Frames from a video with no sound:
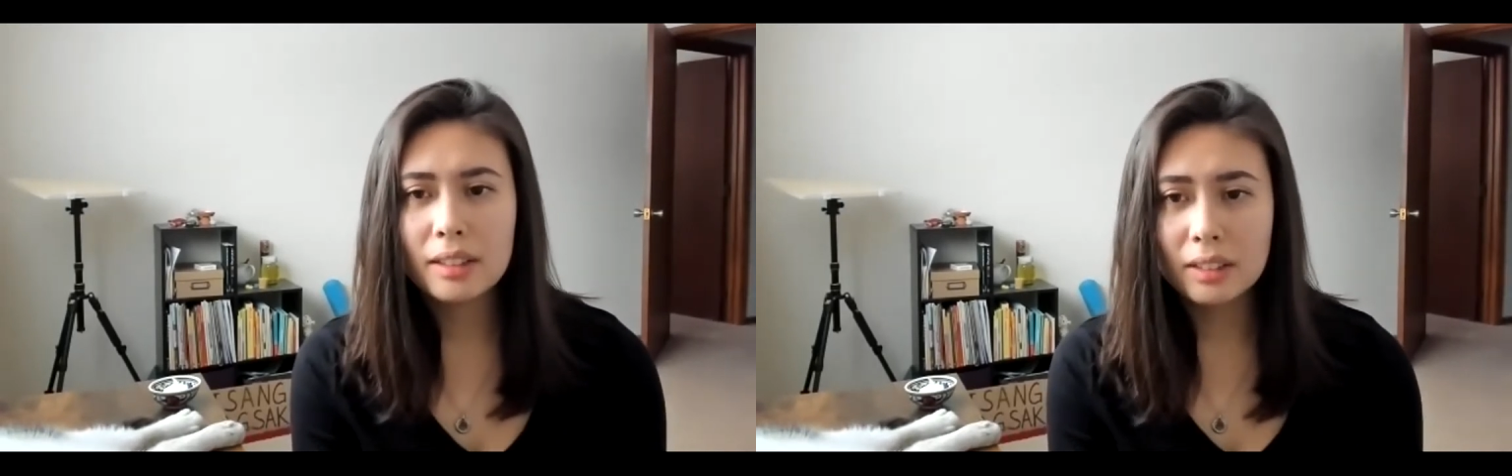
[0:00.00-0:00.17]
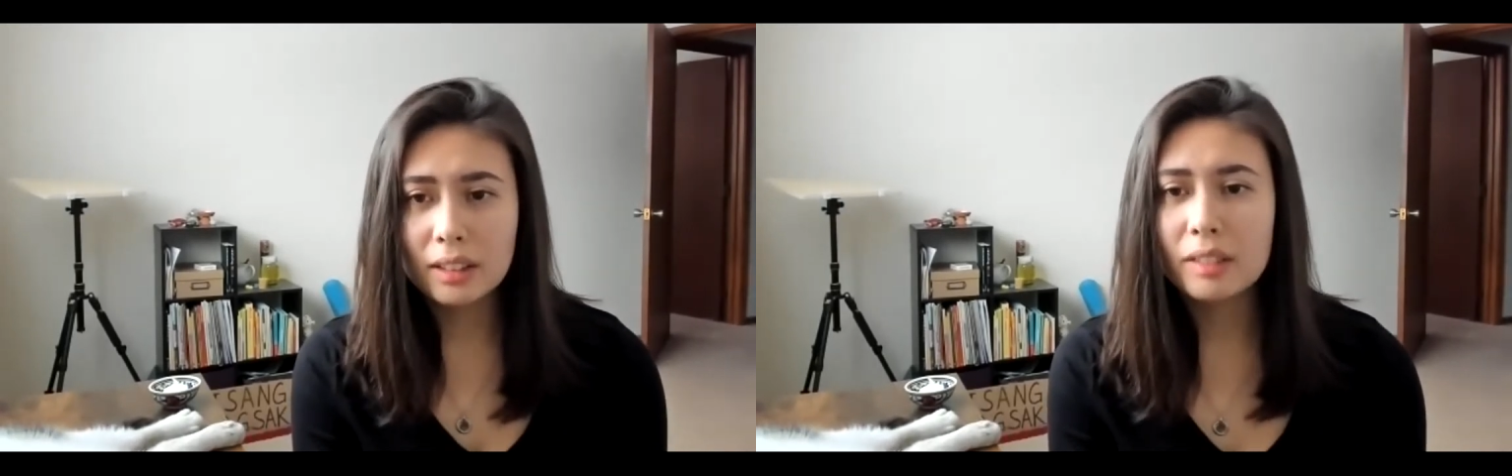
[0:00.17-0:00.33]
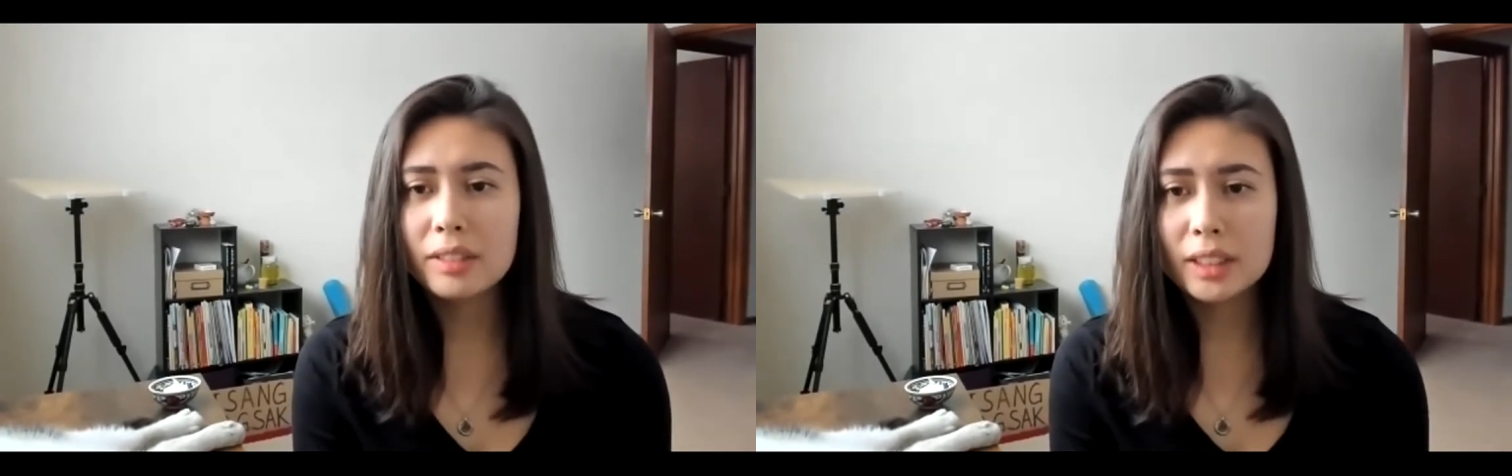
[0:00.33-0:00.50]

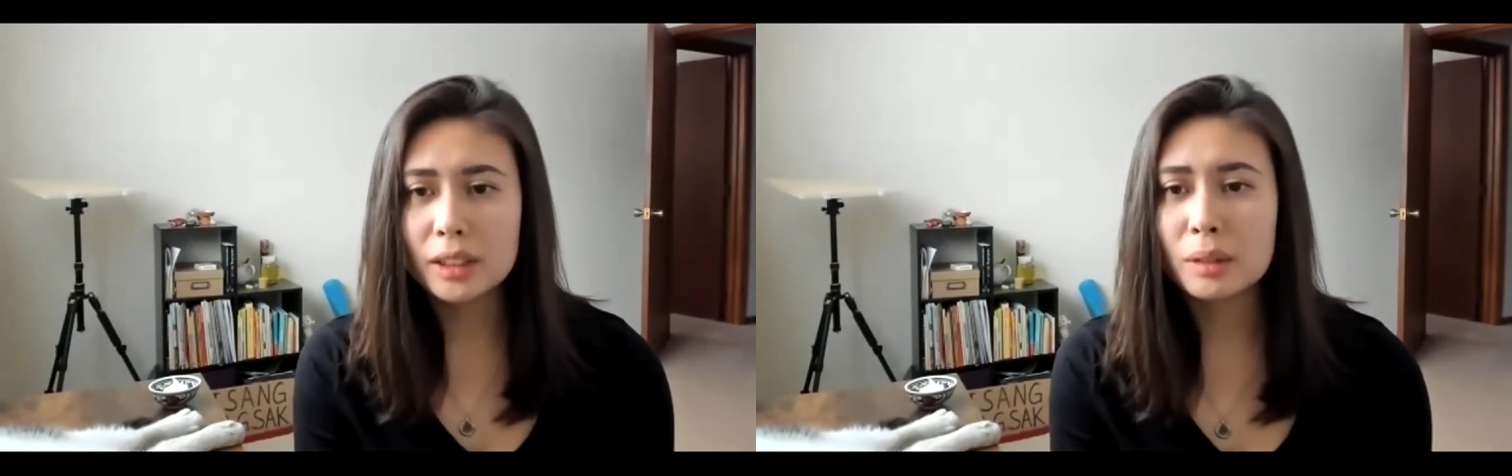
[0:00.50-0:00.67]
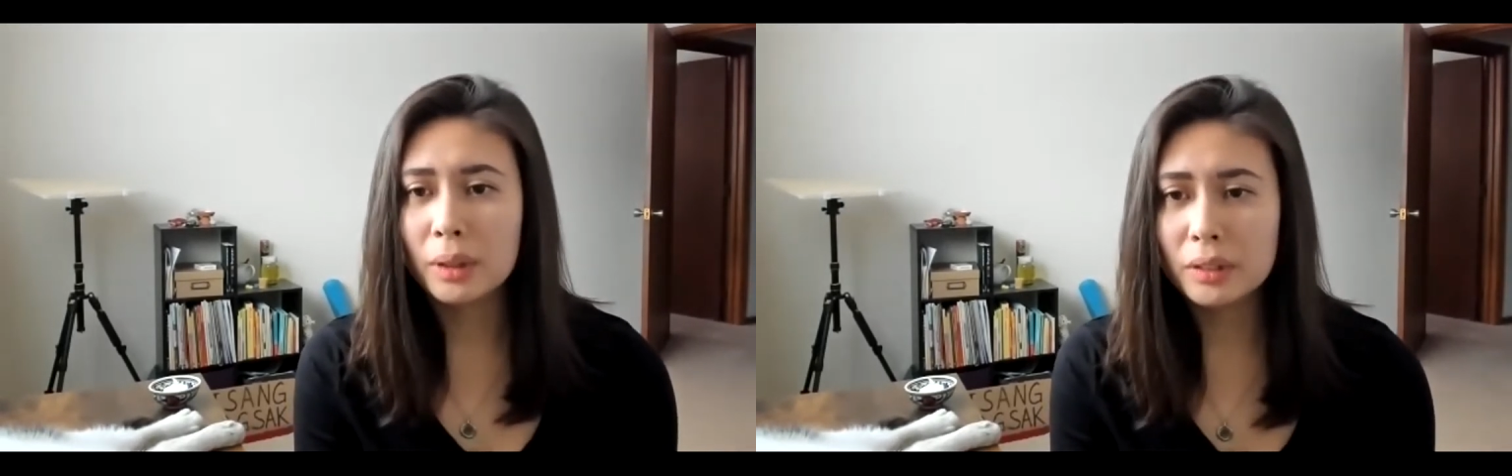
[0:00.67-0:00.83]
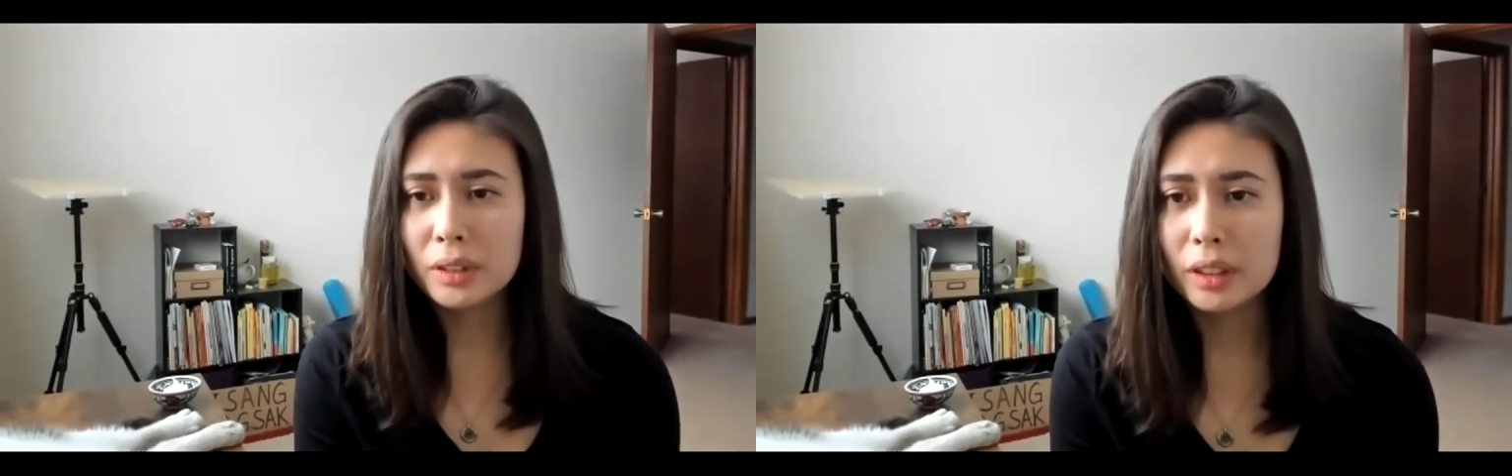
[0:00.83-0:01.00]
loves this
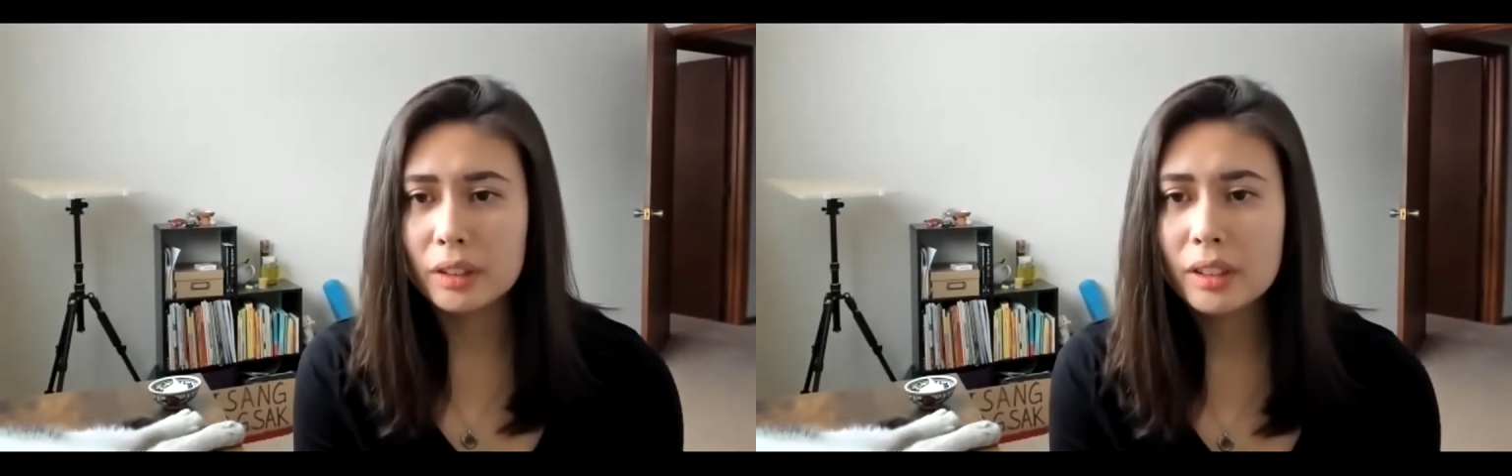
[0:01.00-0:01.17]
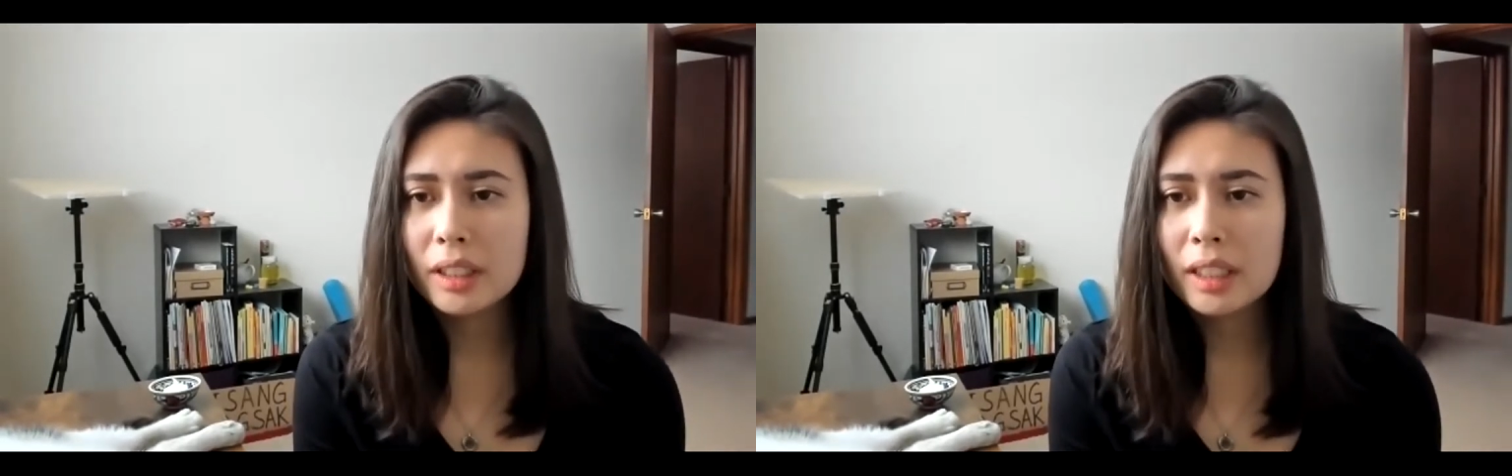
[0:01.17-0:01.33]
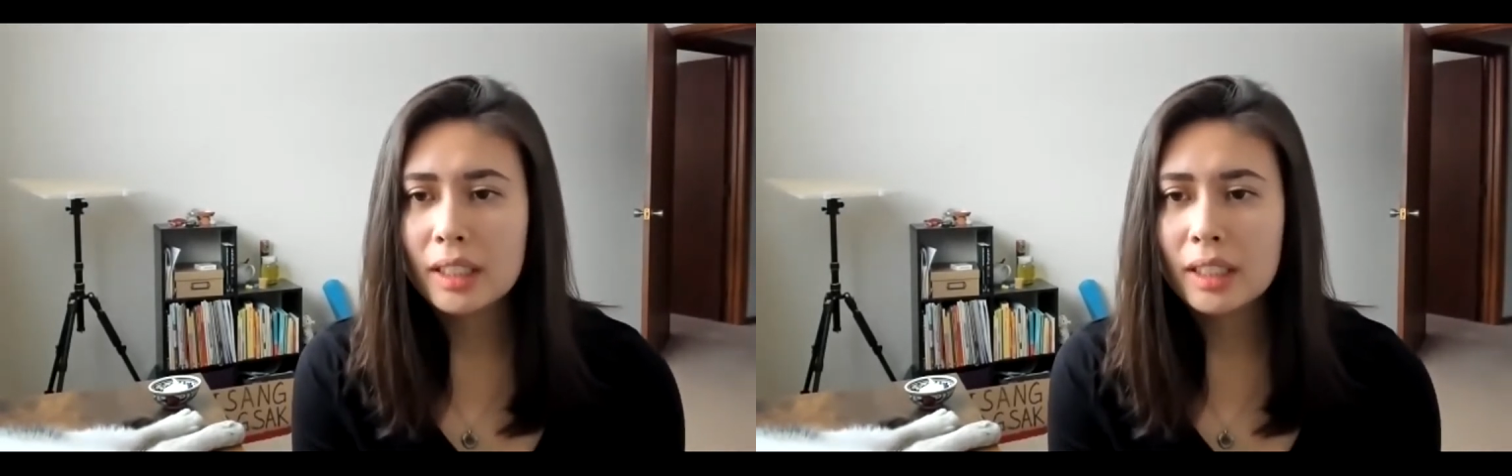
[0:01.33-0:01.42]
quote too